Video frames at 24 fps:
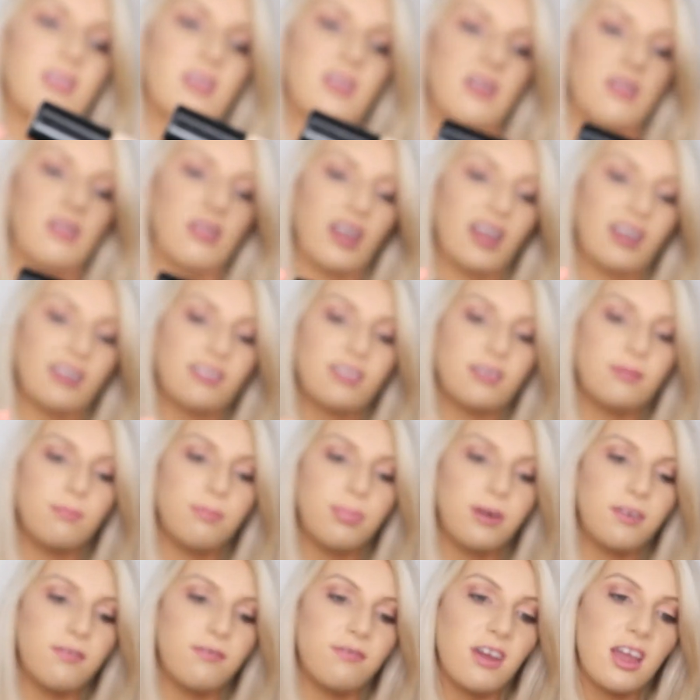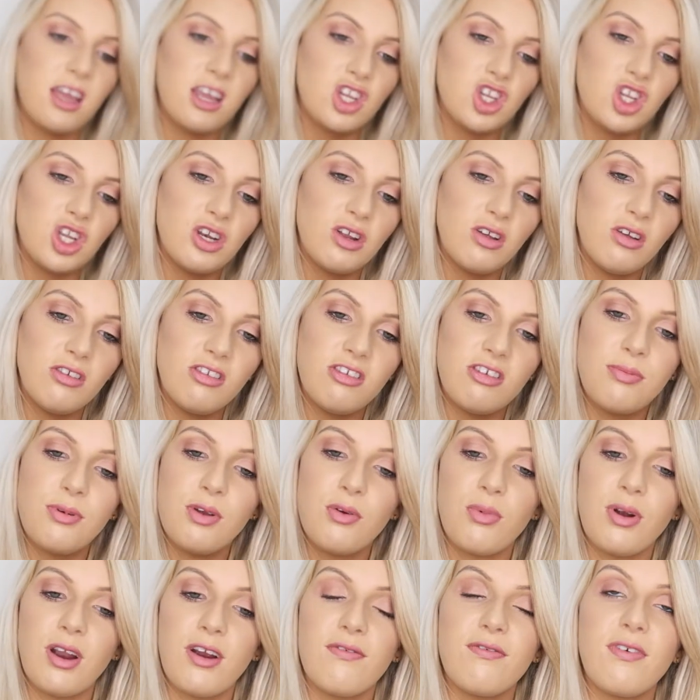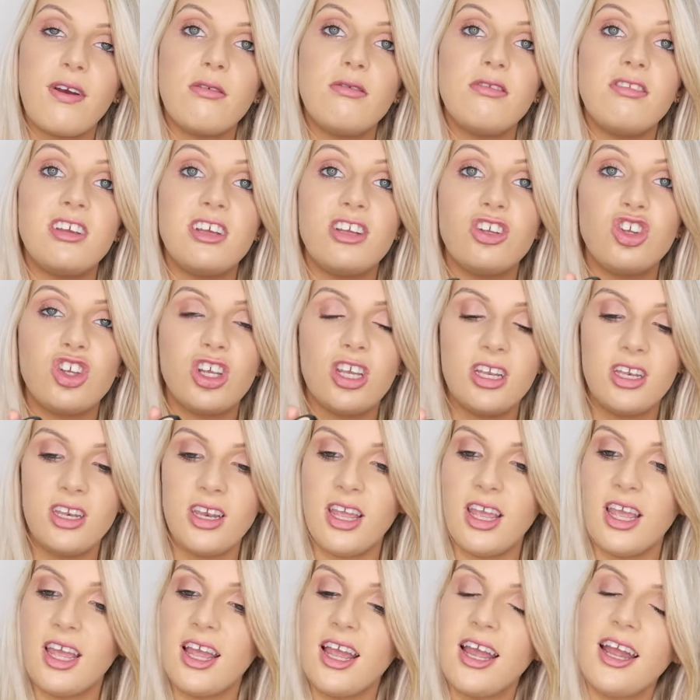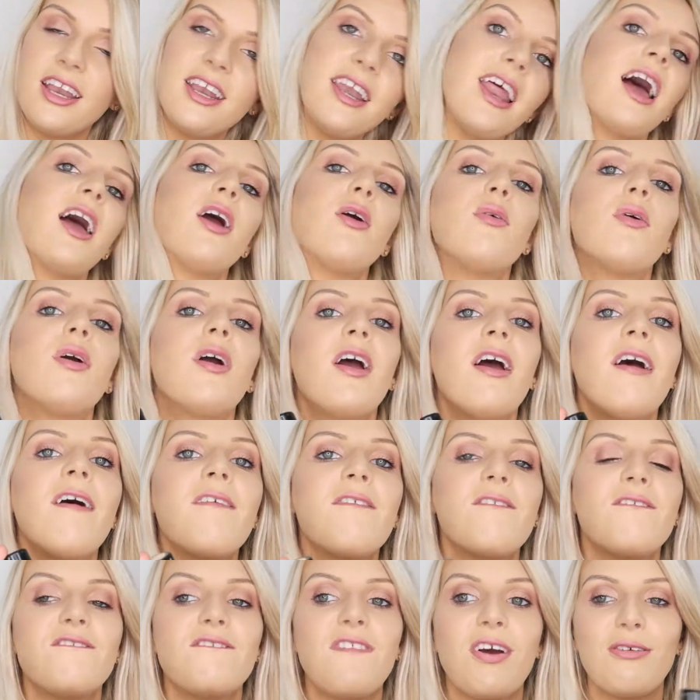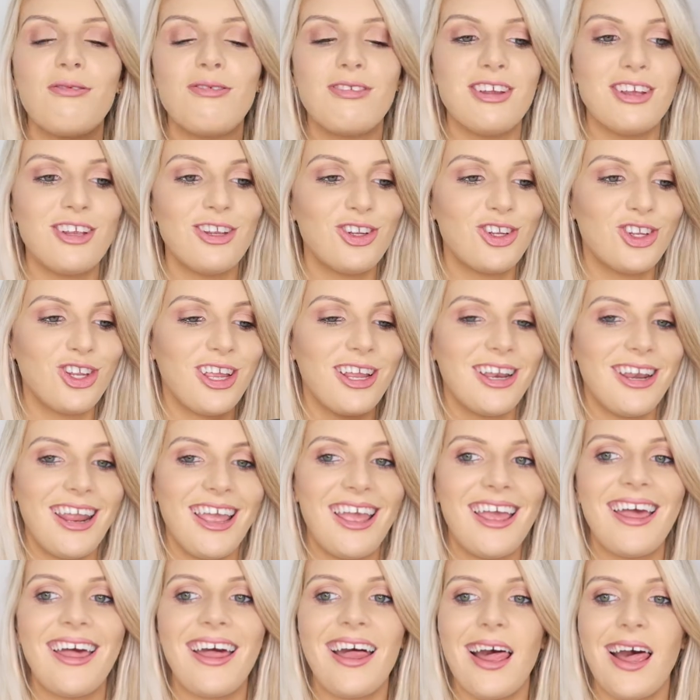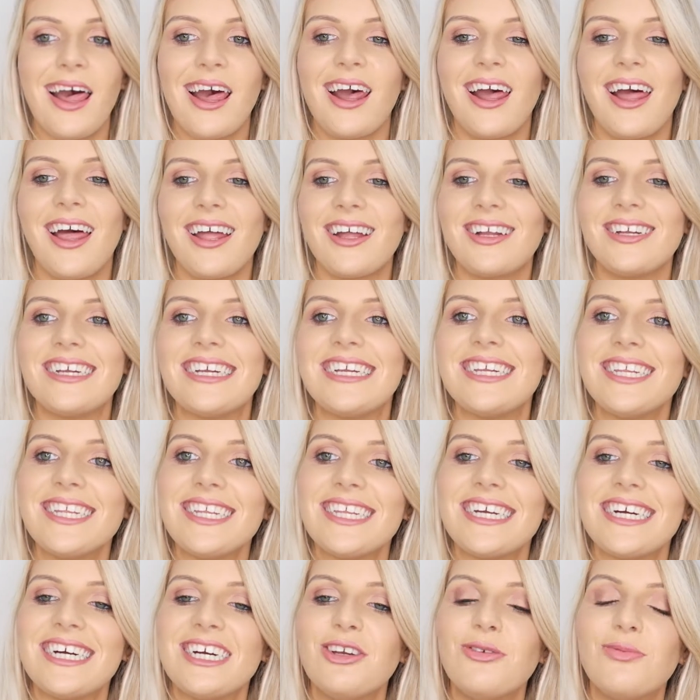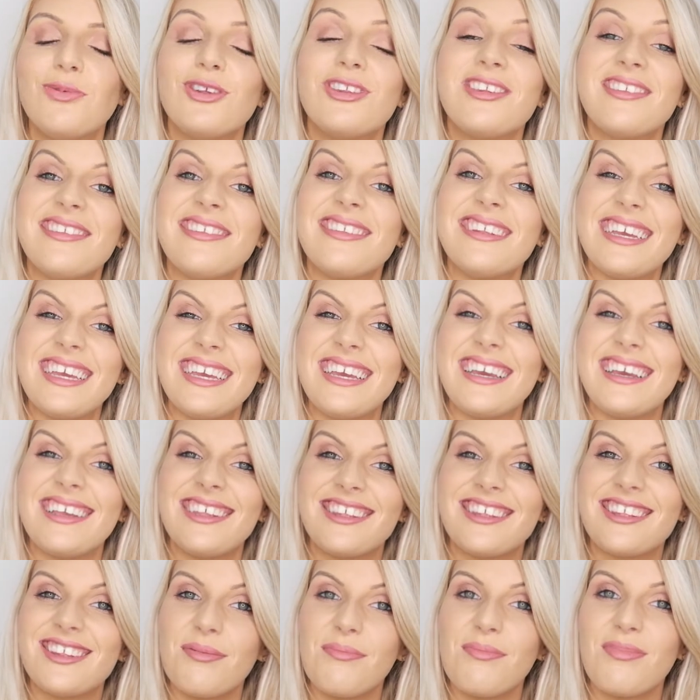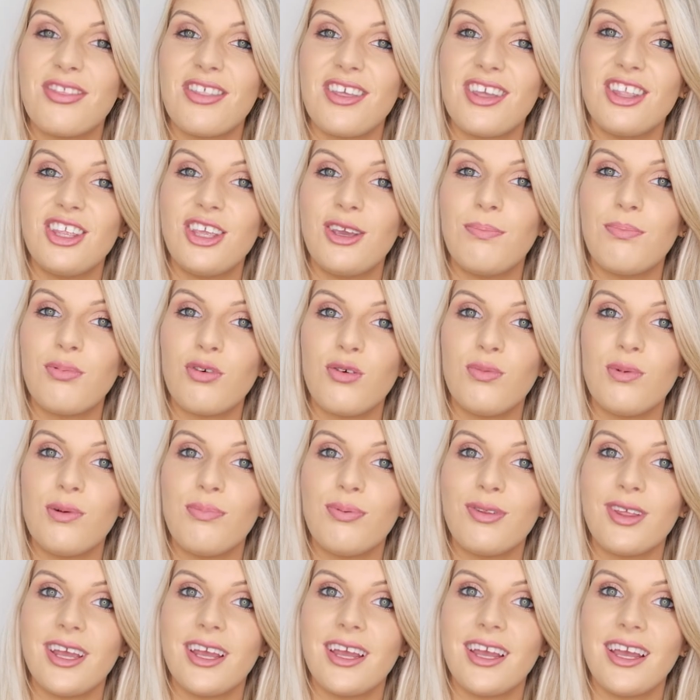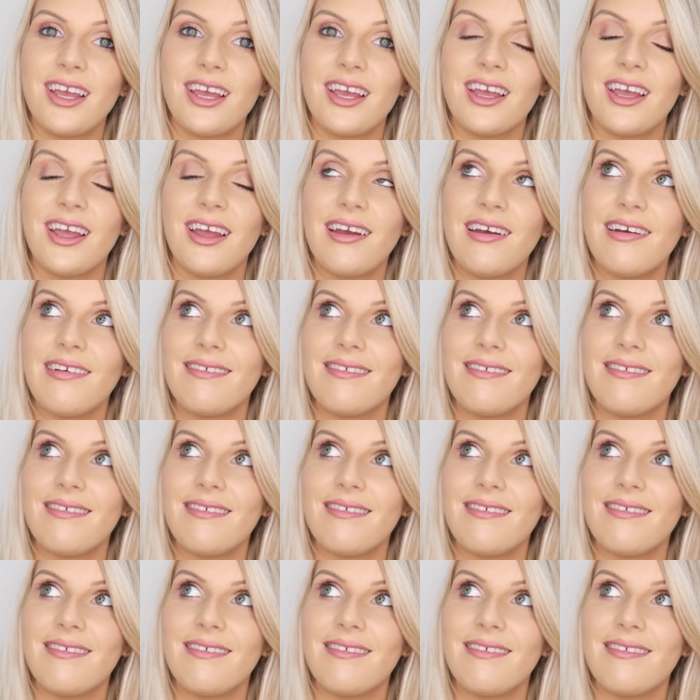their Lasting Perfection Ultimate Wear Foundation. Now, foundation, I would say, is something you probably,